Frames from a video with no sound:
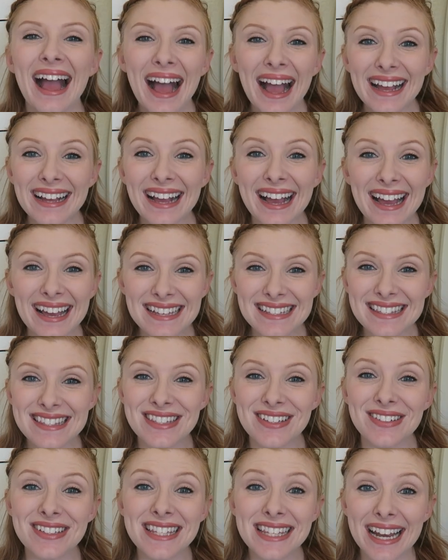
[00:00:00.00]
Hi guys,
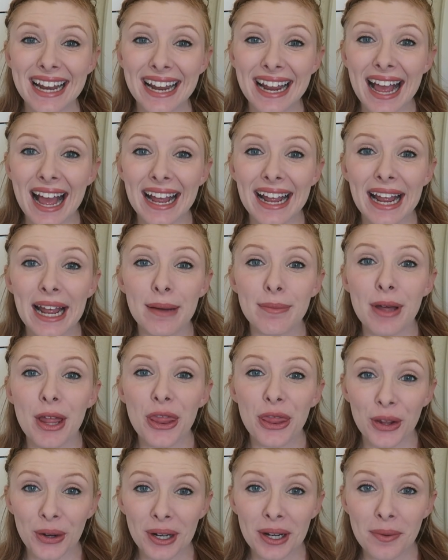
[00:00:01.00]
so today I am
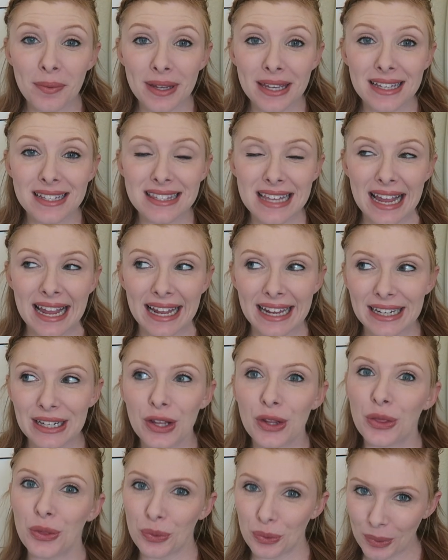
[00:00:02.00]
thirty weeks
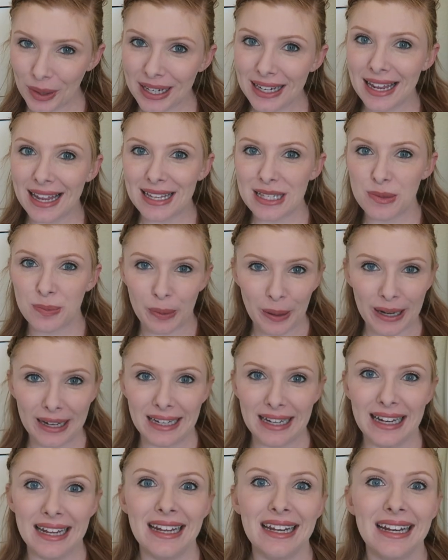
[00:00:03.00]
and three days
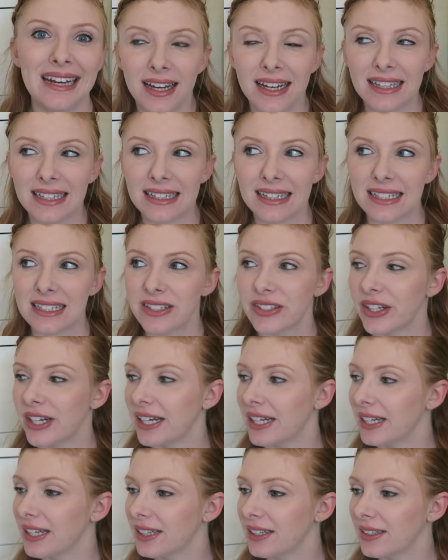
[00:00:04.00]
pregnant. I think that's
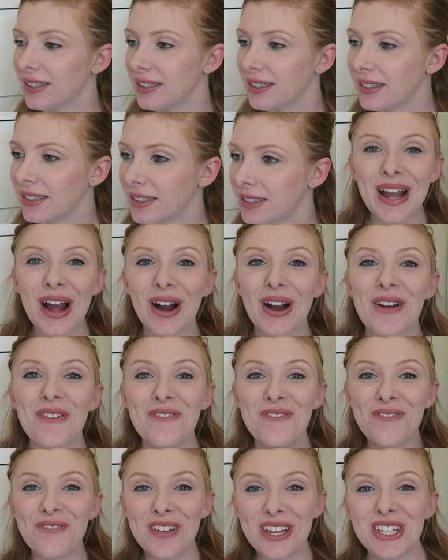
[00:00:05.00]
right. We are
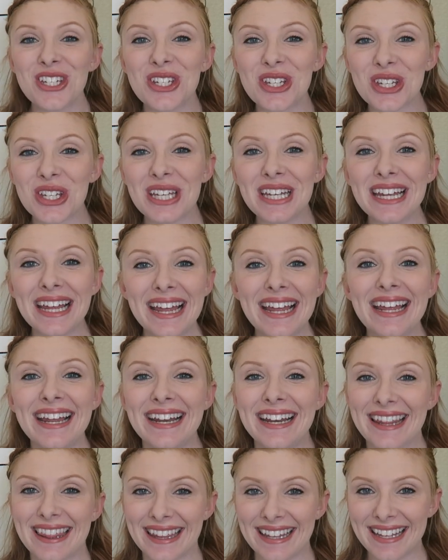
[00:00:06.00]
officially
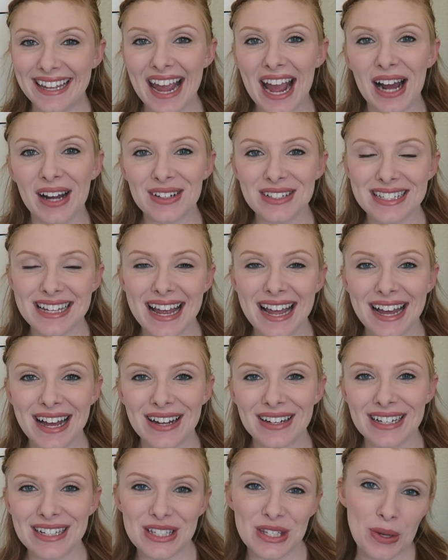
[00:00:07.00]
in the
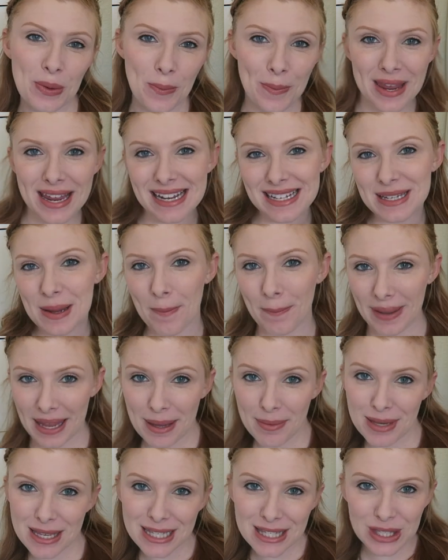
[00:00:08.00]
countdown to meet
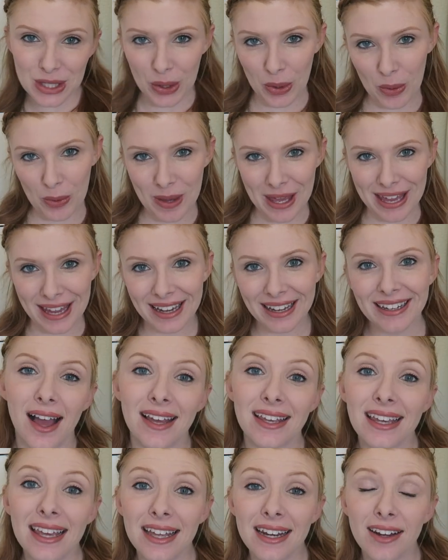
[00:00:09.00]
baby Scooby.
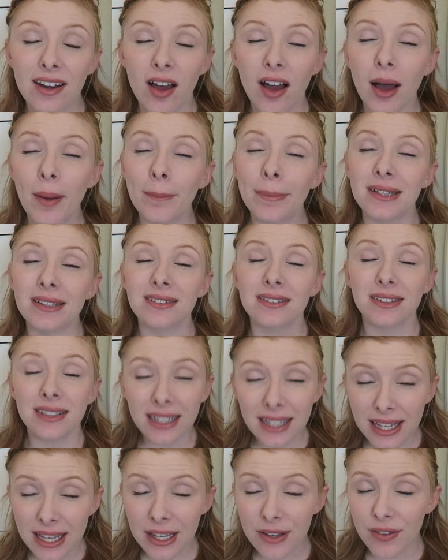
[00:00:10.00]
I cannot
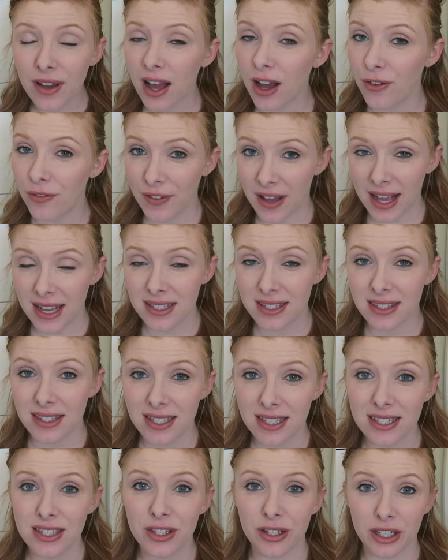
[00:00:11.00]
believe how fast
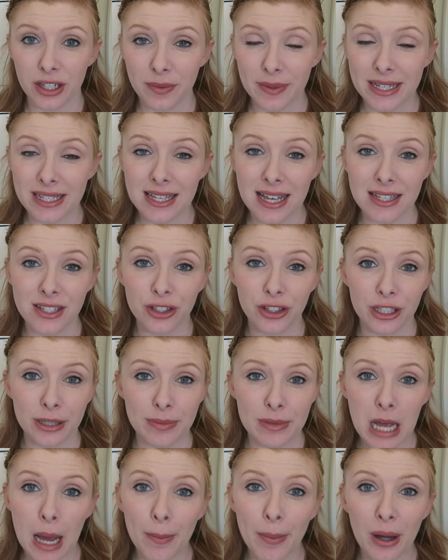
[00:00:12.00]
this thirty weeks has
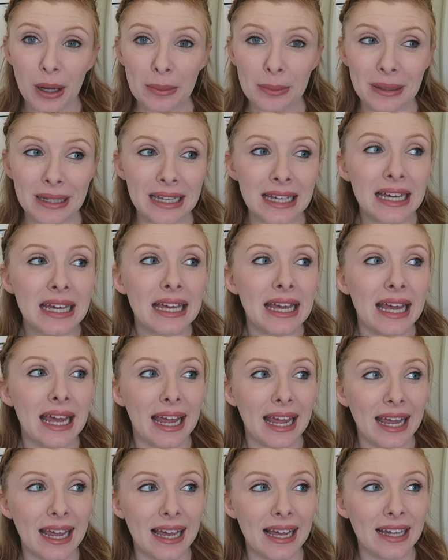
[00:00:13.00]
creeped up on me,
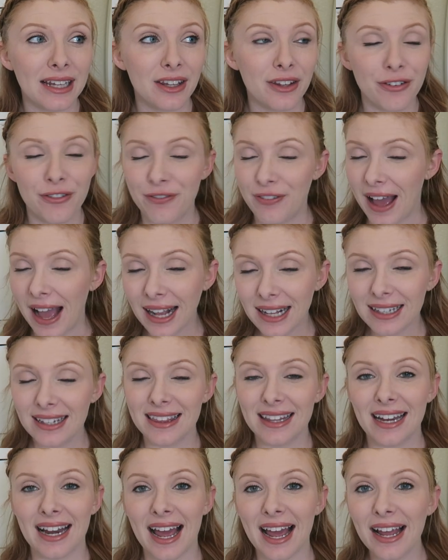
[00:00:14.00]
and the
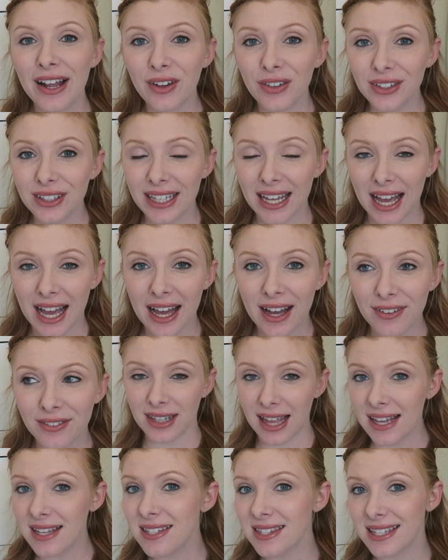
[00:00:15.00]
fact that I only have
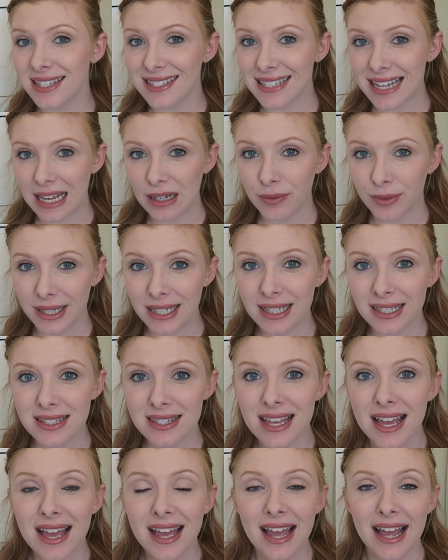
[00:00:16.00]
less than ten
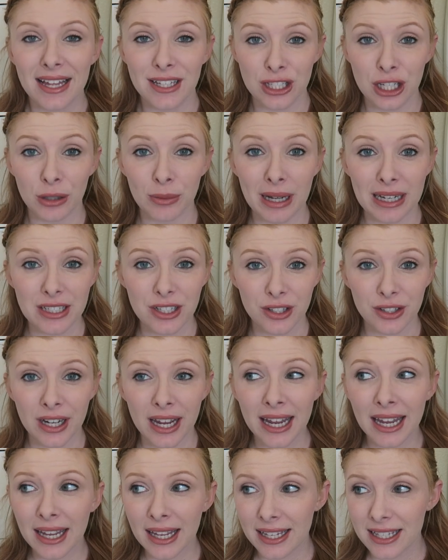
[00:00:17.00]
weeks until my due
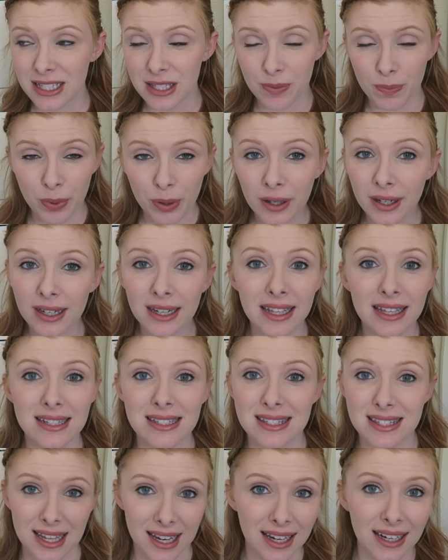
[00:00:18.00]
date is pretty
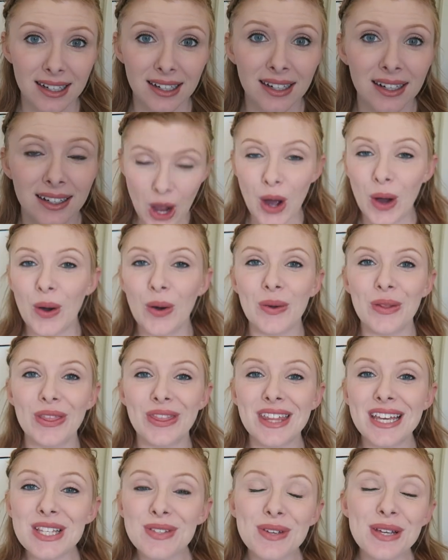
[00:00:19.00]
insane. So
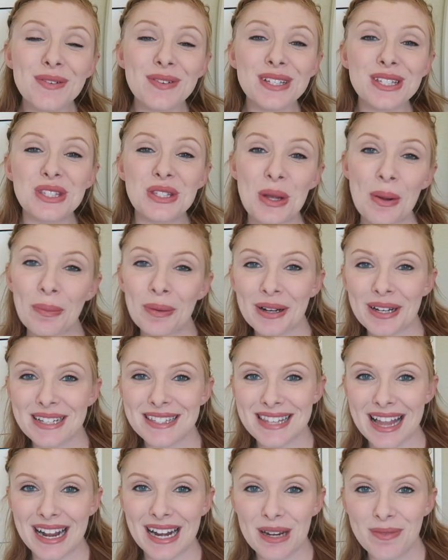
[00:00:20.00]
this week was super
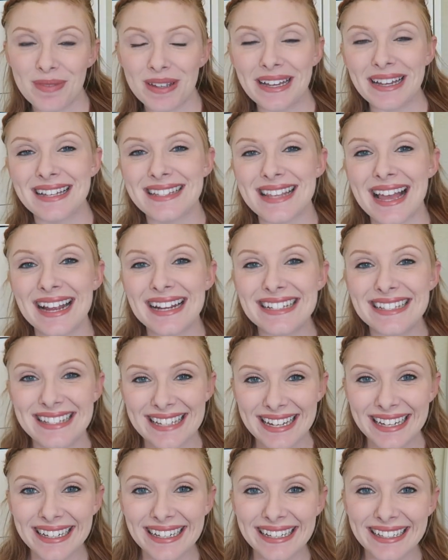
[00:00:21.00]
exciting because I
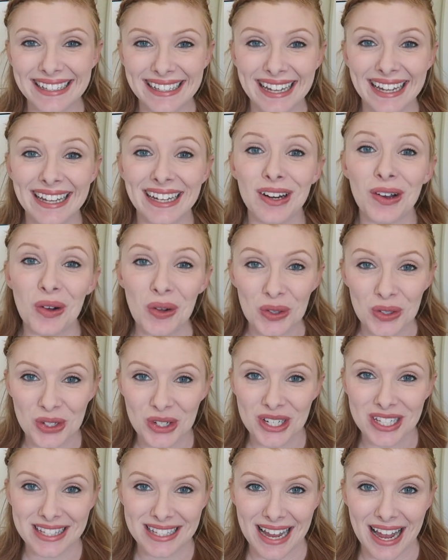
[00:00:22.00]
did get an
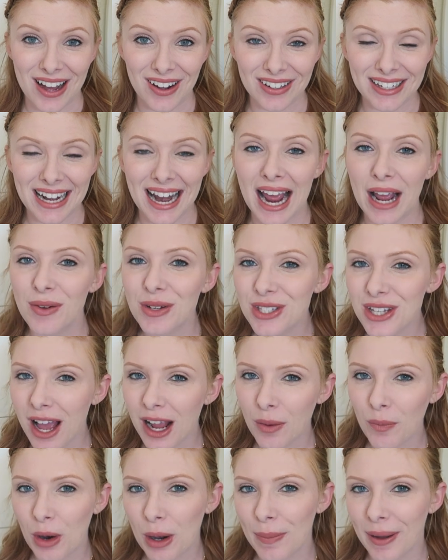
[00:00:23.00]
ultrasound, and I will
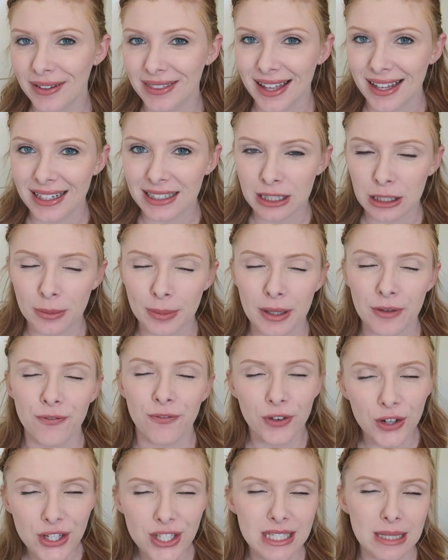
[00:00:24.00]
talk more about that in a little bit.
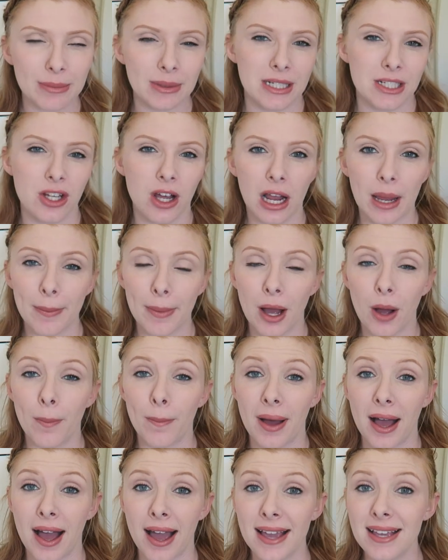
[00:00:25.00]
First, I'm gonna talk about
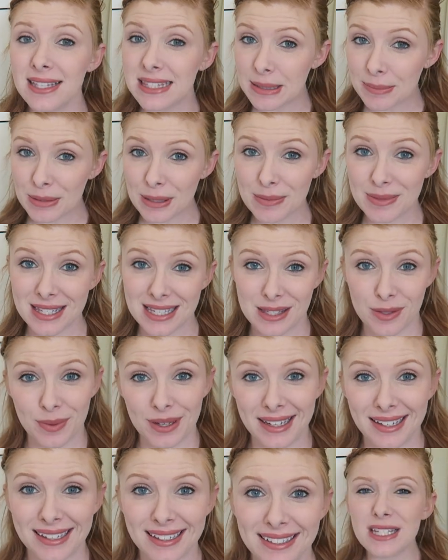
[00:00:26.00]
my symptoms this
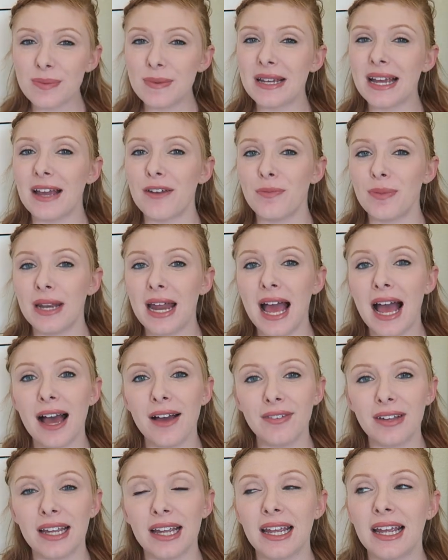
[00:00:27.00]
week. This week I've been
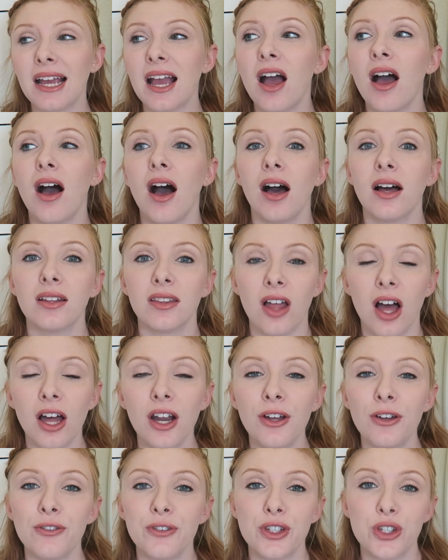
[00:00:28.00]
having a
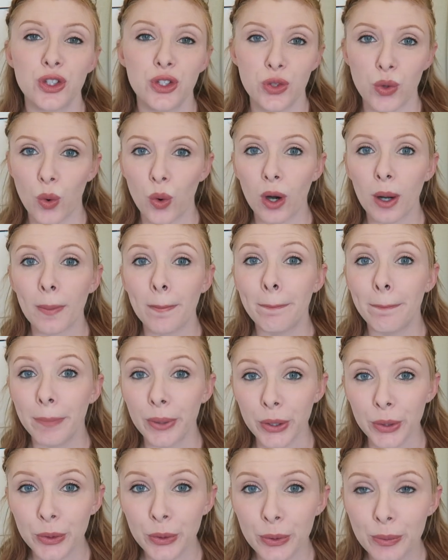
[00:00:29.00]
lot of sore
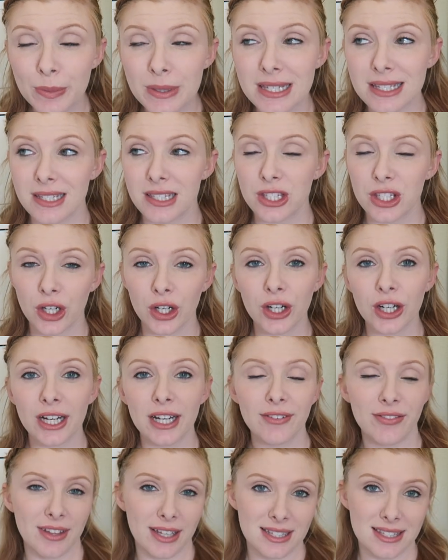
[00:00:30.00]
boobs.
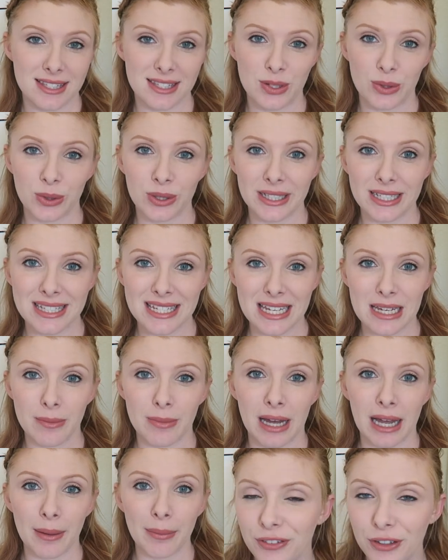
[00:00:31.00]
Sorry if that's totally T
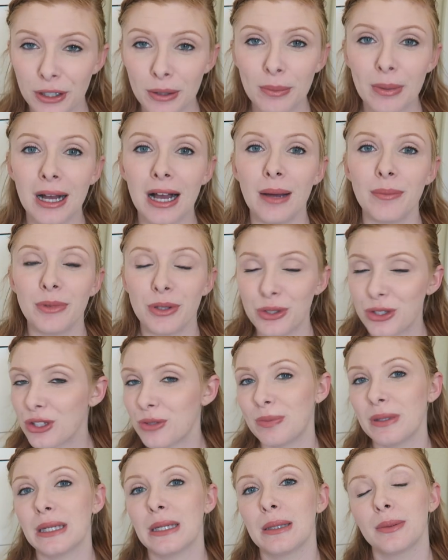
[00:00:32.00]
M I. If you're a mom, you
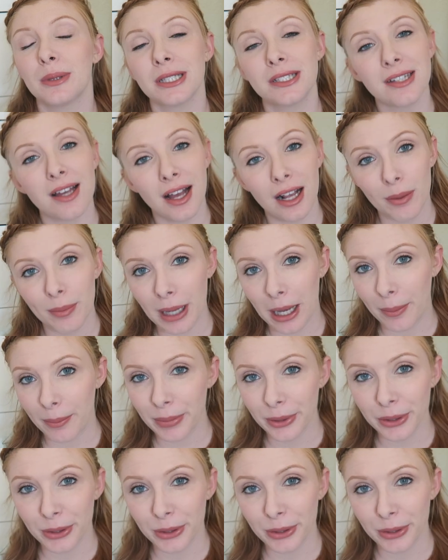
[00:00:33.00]
should be able to talk about